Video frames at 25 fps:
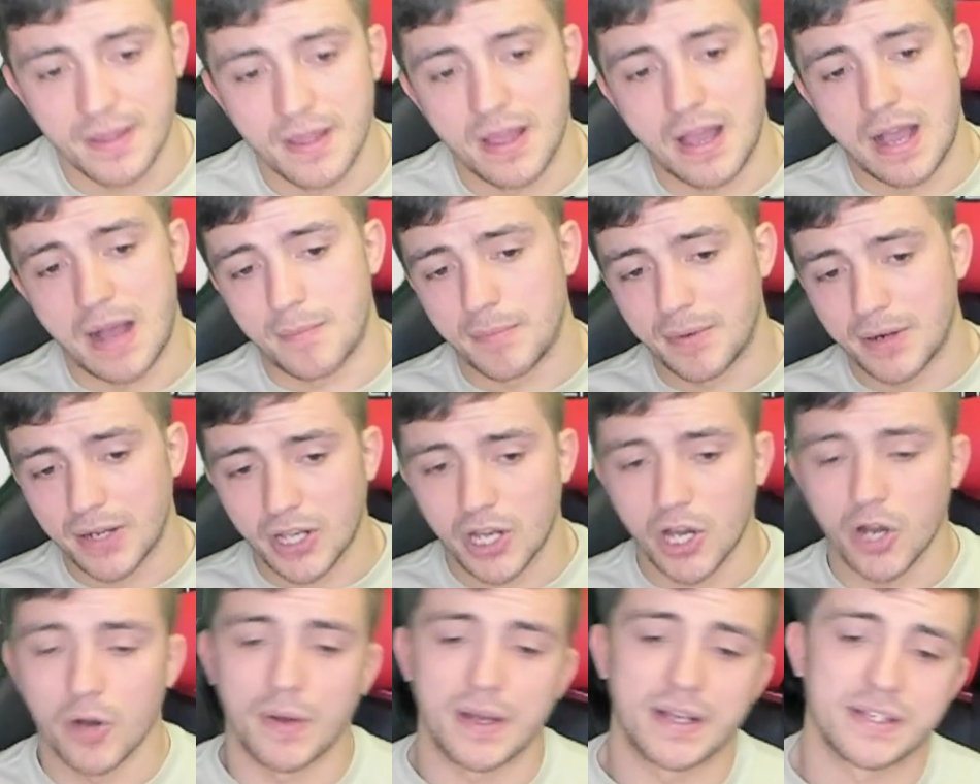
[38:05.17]
I'm going to
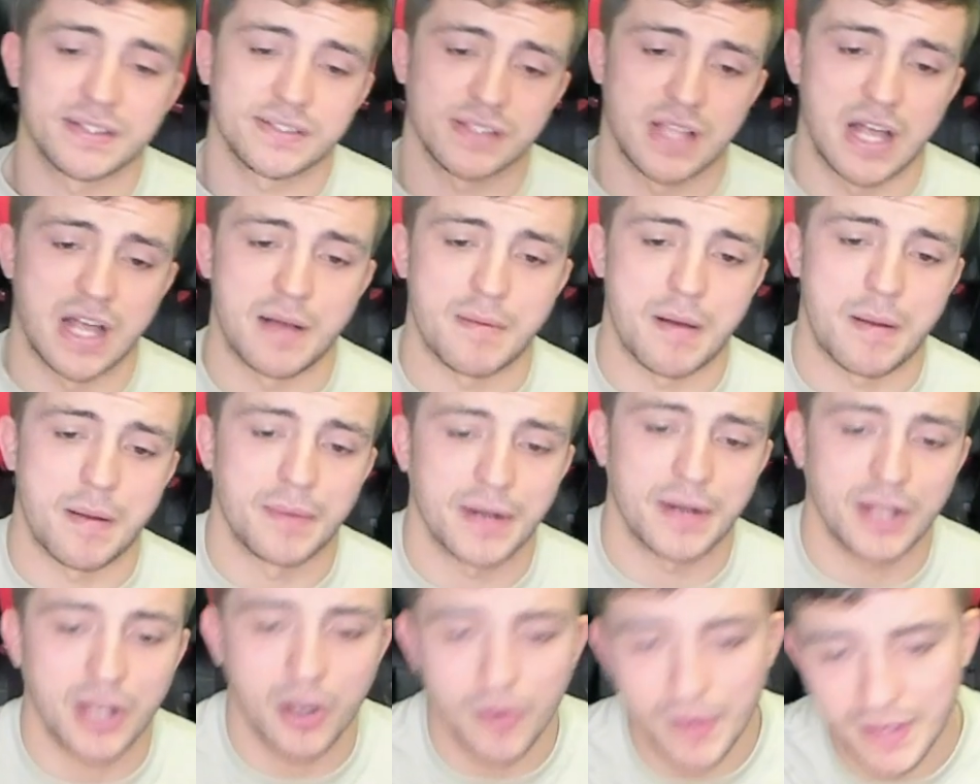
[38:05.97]
go
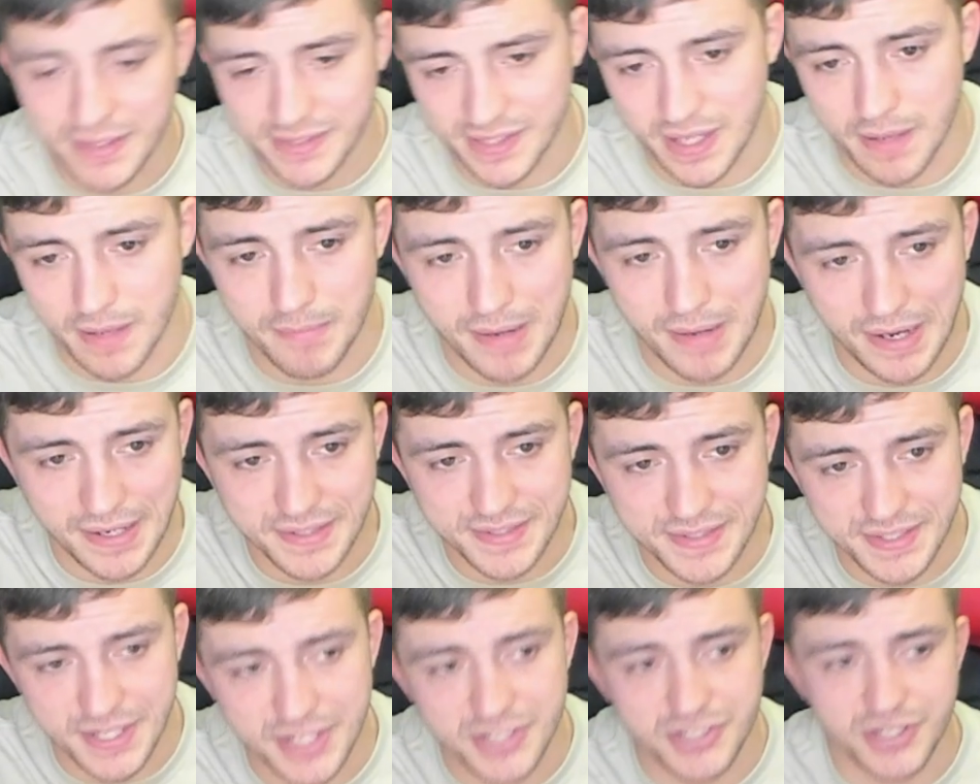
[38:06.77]
Islam by
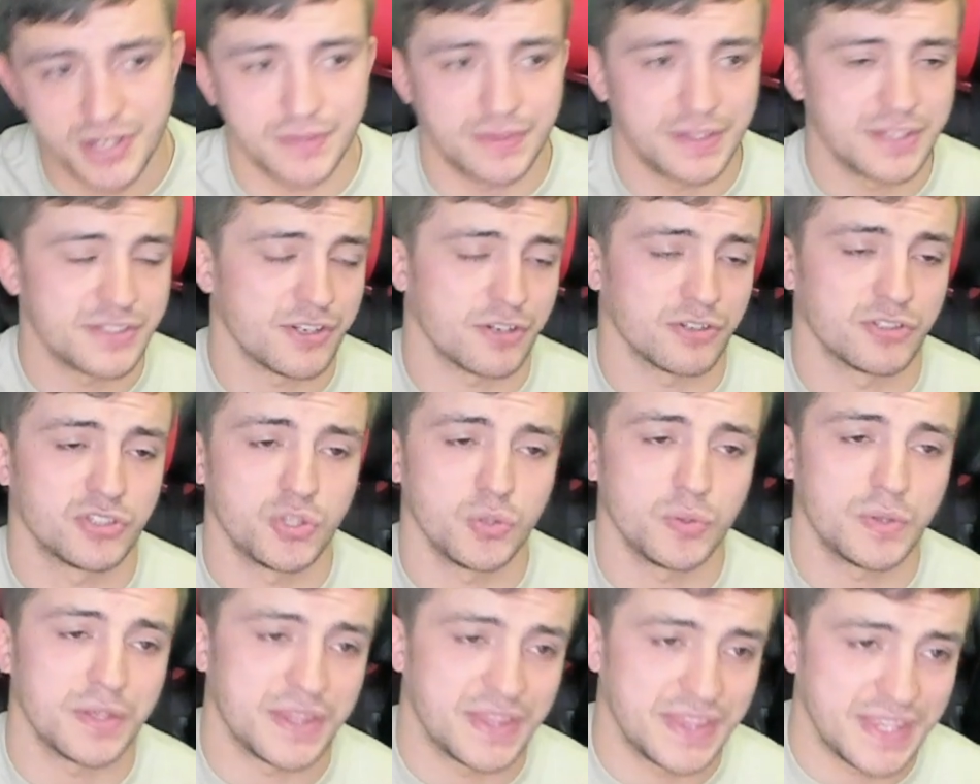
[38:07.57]
decision. These are
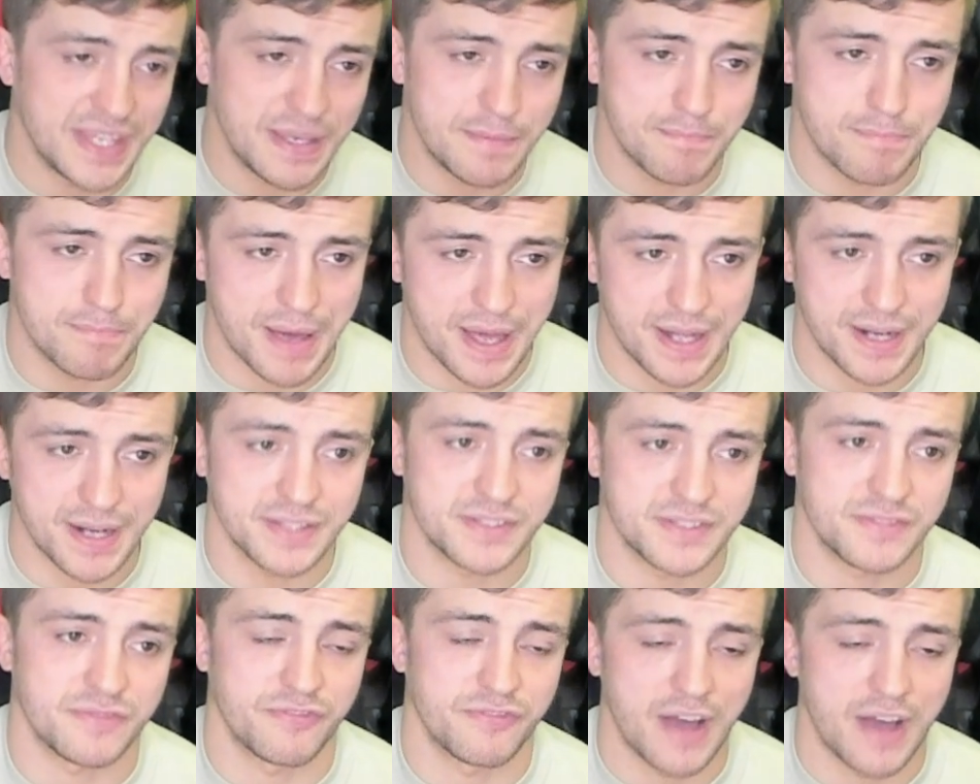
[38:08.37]
two of the
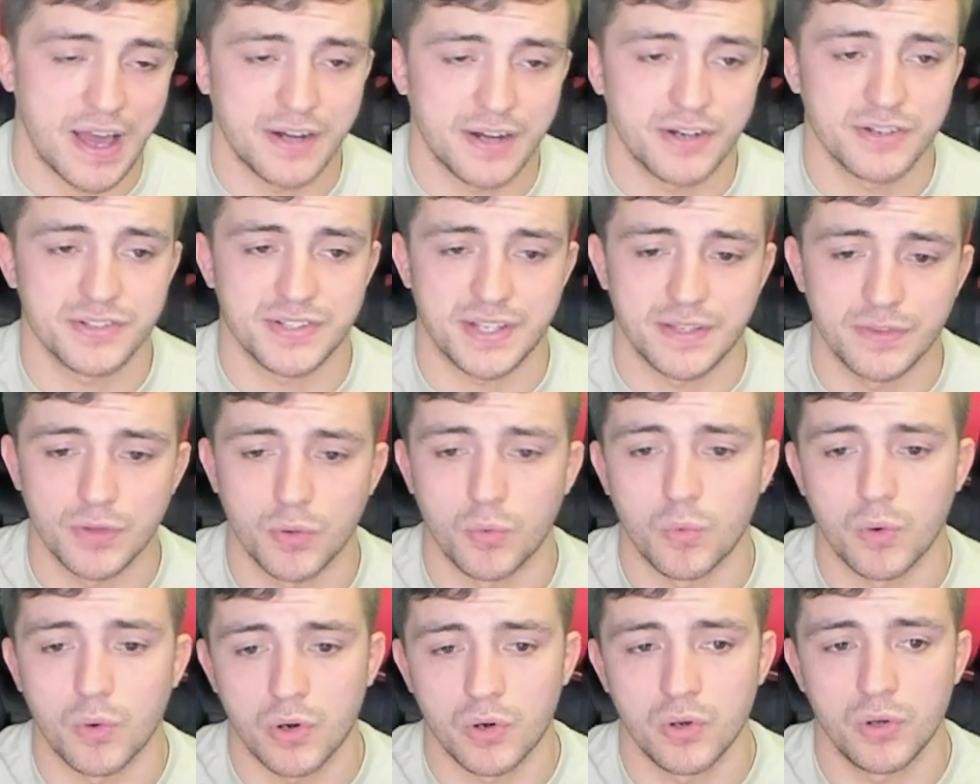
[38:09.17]
best fighters in the
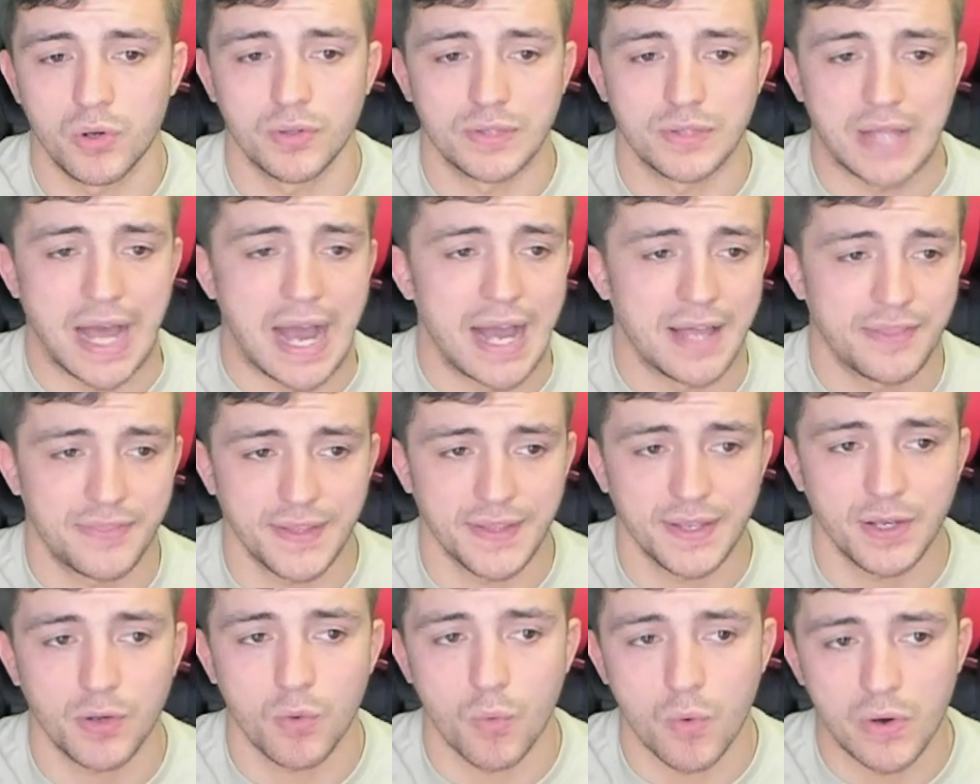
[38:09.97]
world, I
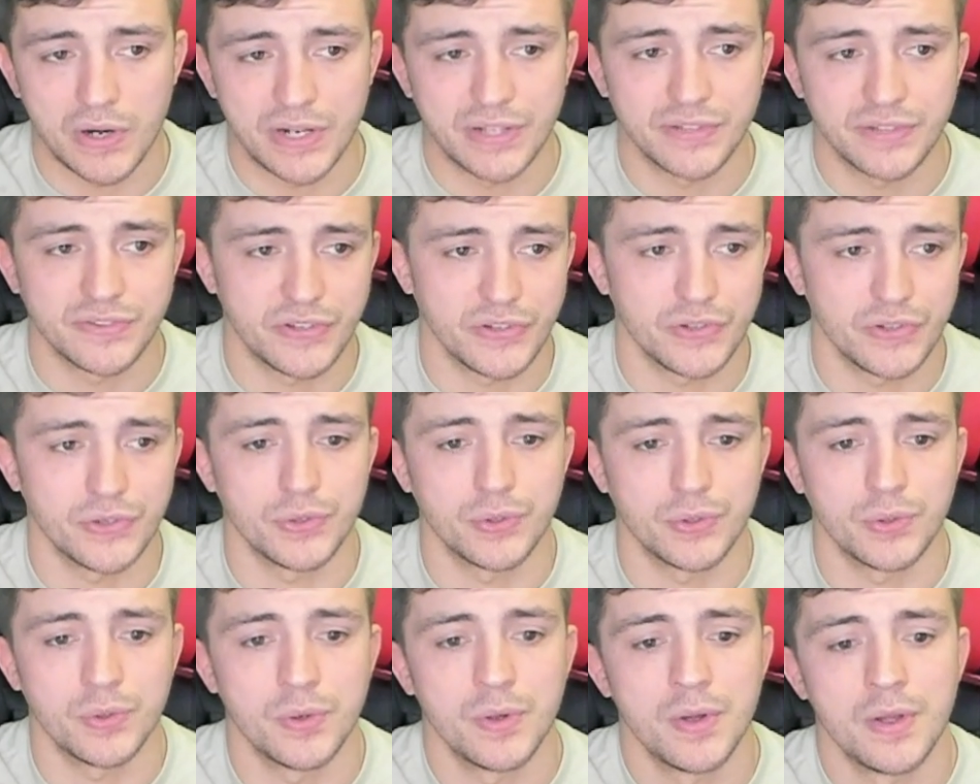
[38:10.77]
think, 1 and 2.